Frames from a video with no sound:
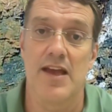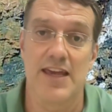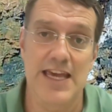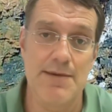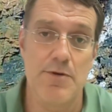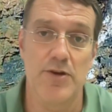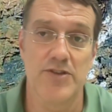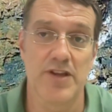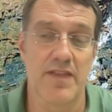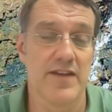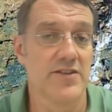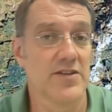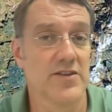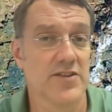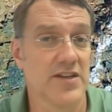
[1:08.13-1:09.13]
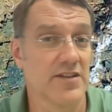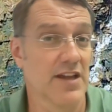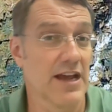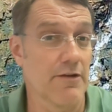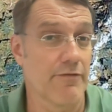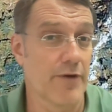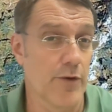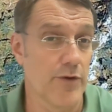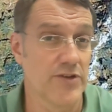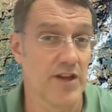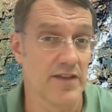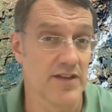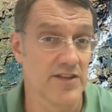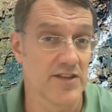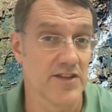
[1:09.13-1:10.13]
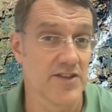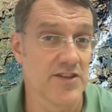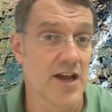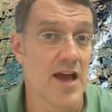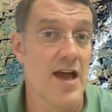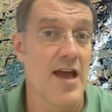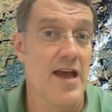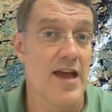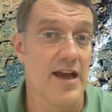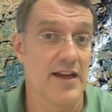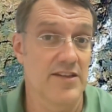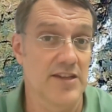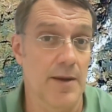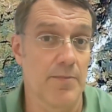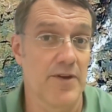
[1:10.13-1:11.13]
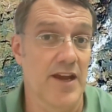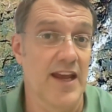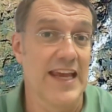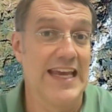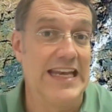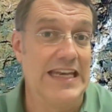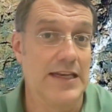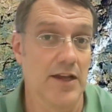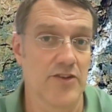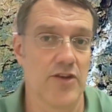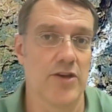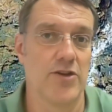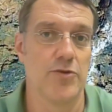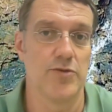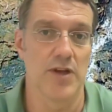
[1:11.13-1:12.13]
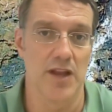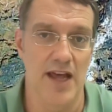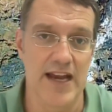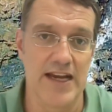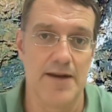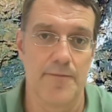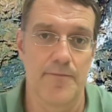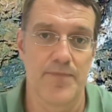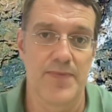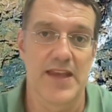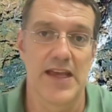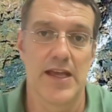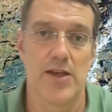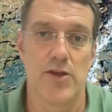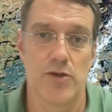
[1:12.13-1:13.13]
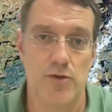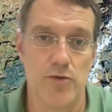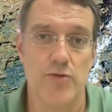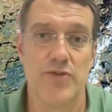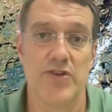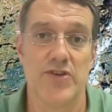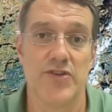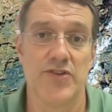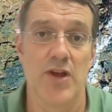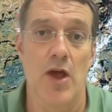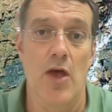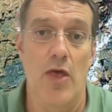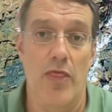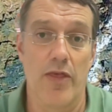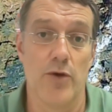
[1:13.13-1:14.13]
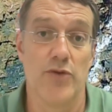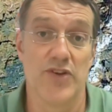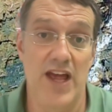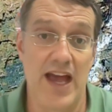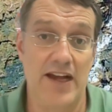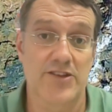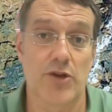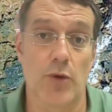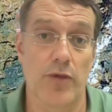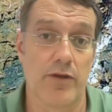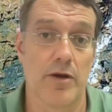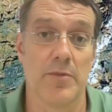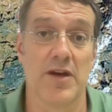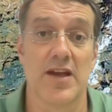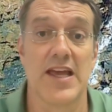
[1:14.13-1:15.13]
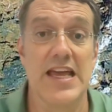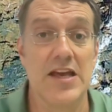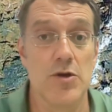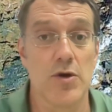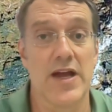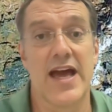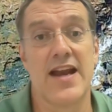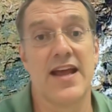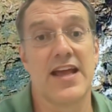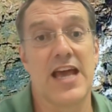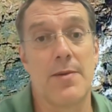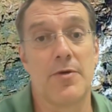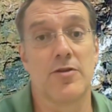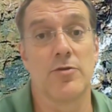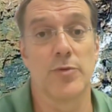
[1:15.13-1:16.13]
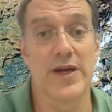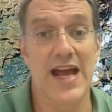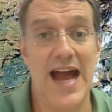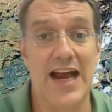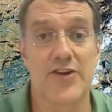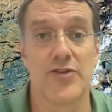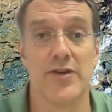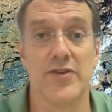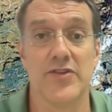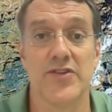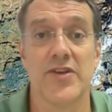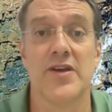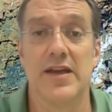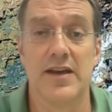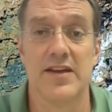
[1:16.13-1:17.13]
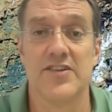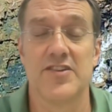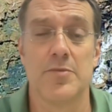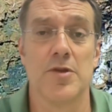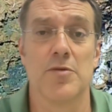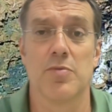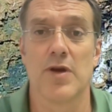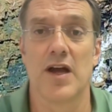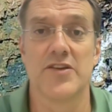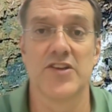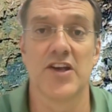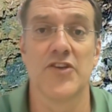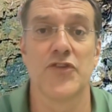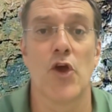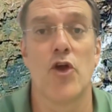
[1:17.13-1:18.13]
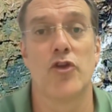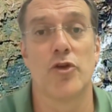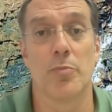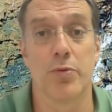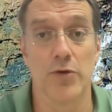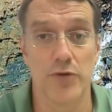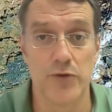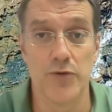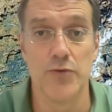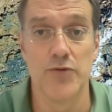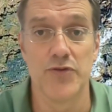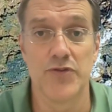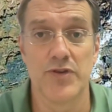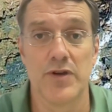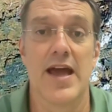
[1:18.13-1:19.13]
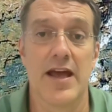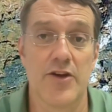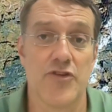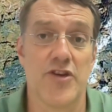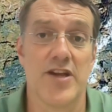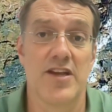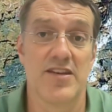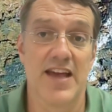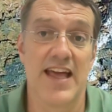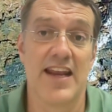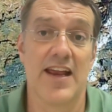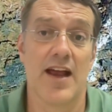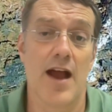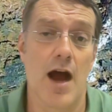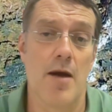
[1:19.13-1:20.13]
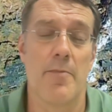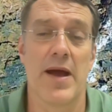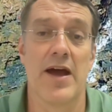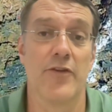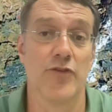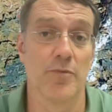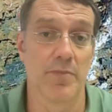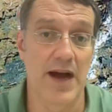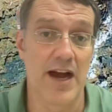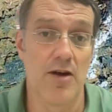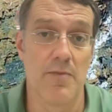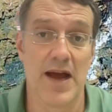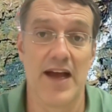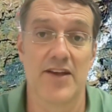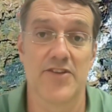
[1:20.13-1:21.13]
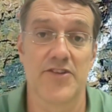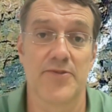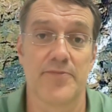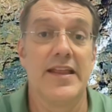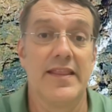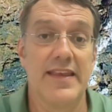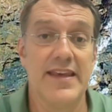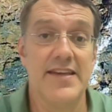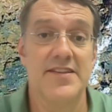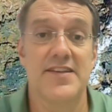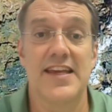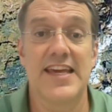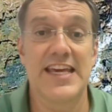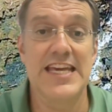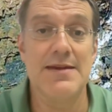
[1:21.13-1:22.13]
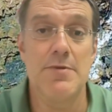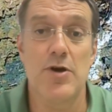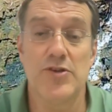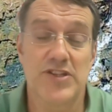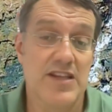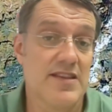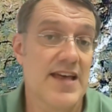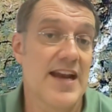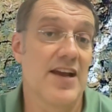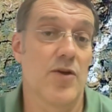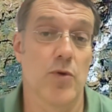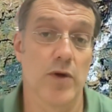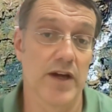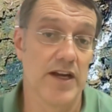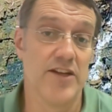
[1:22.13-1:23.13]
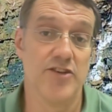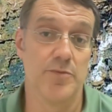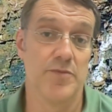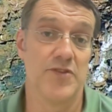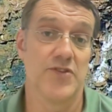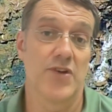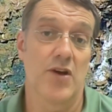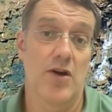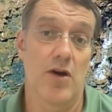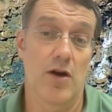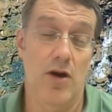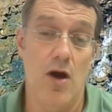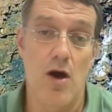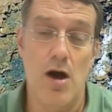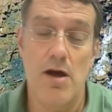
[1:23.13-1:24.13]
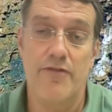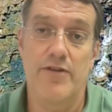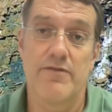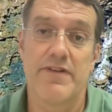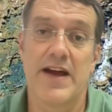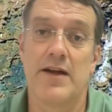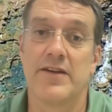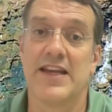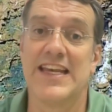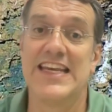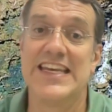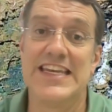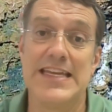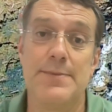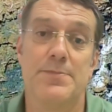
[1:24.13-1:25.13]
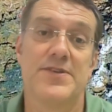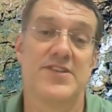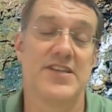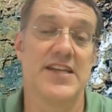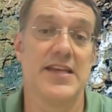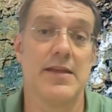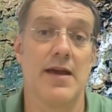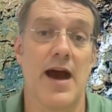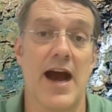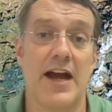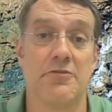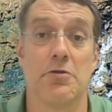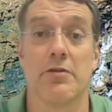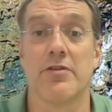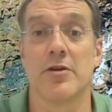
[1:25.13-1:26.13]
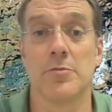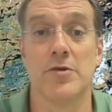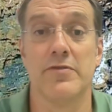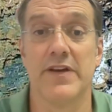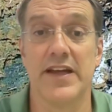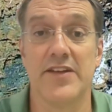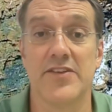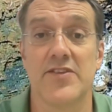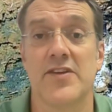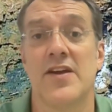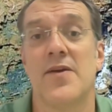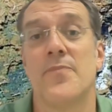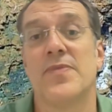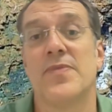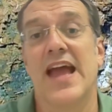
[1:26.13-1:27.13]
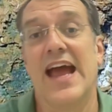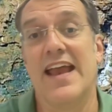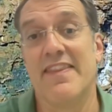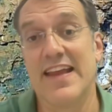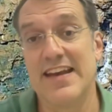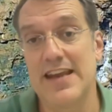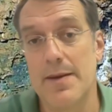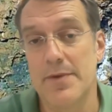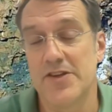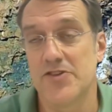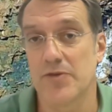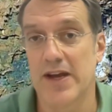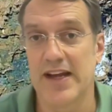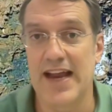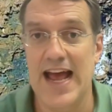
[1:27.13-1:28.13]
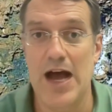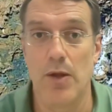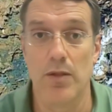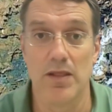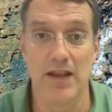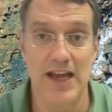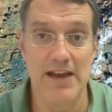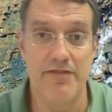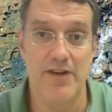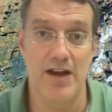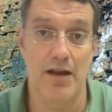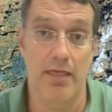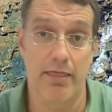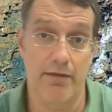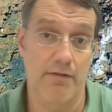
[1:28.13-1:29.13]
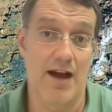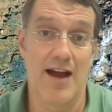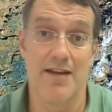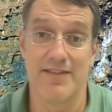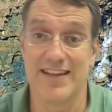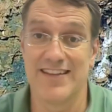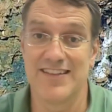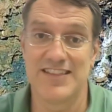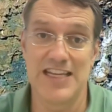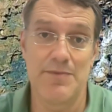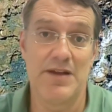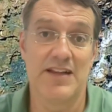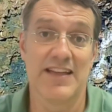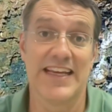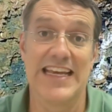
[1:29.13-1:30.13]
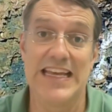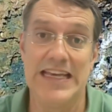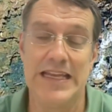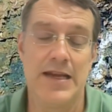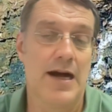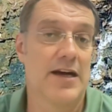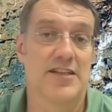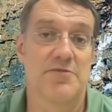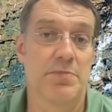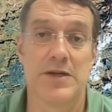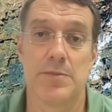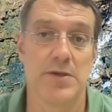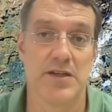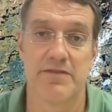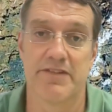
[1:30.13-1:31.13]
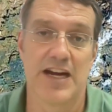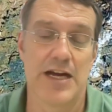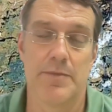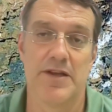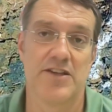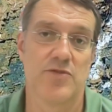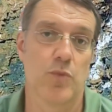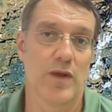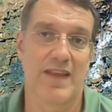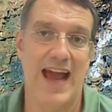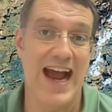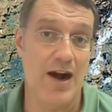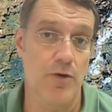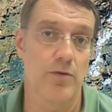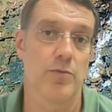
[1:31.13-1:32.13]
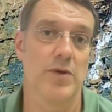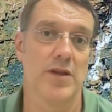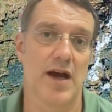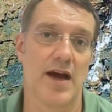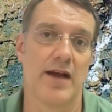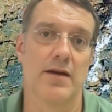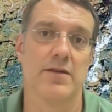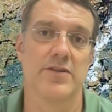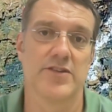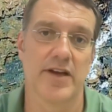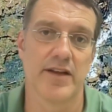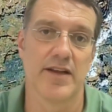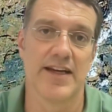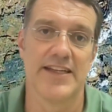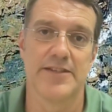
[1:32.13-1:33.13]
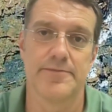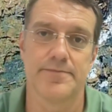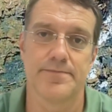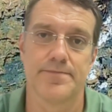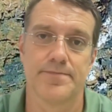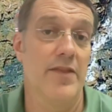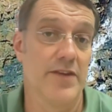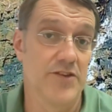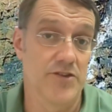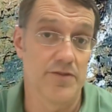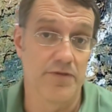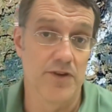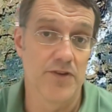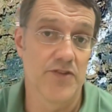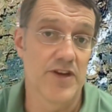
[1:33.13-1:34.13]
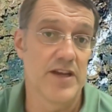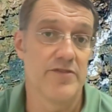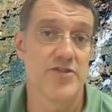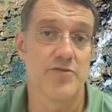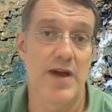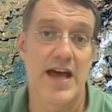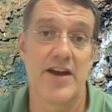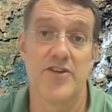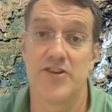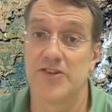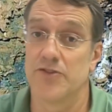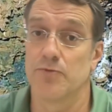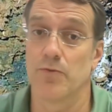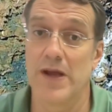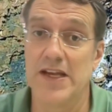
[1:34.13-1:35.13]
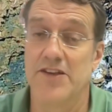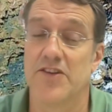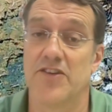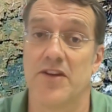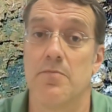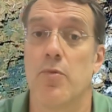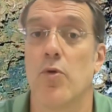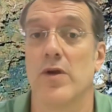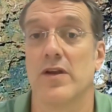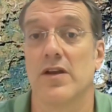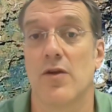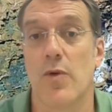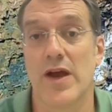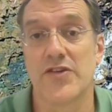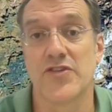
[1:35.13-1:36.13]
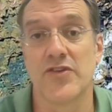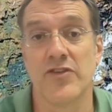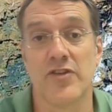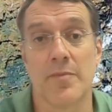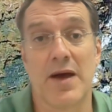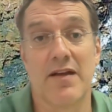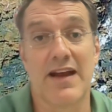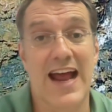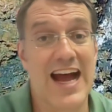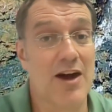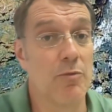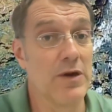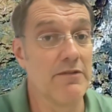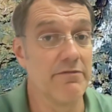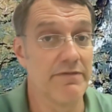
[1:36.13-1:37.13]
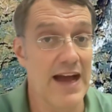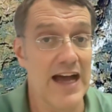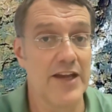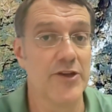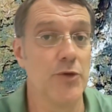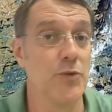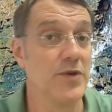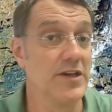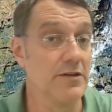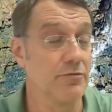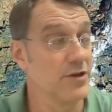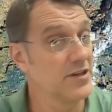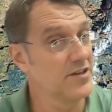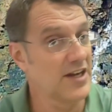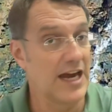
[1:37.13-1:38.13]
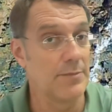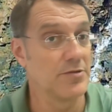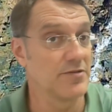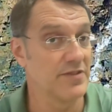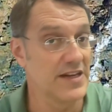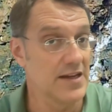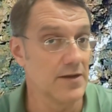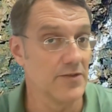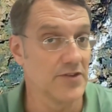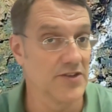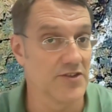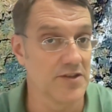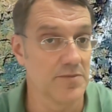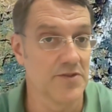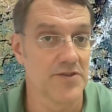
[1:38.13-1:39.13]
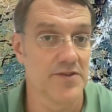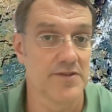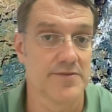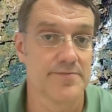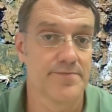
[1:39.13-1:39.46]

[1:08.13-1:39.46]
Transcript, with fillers: Chemosynthesis is like photosynthesis, except it doesn't use light. It uses those exothermic inorganic chemical reactions in a similar process to produce energy containing compounds or biomass. These chemosynthetic organisms are often found in deep sea hydrothermal vents and they demonstrate how life can thrive in seemingly inhospitable environments without relying on sunlight. This diversity of strategies raises important questions about how we value different types of ecosystems.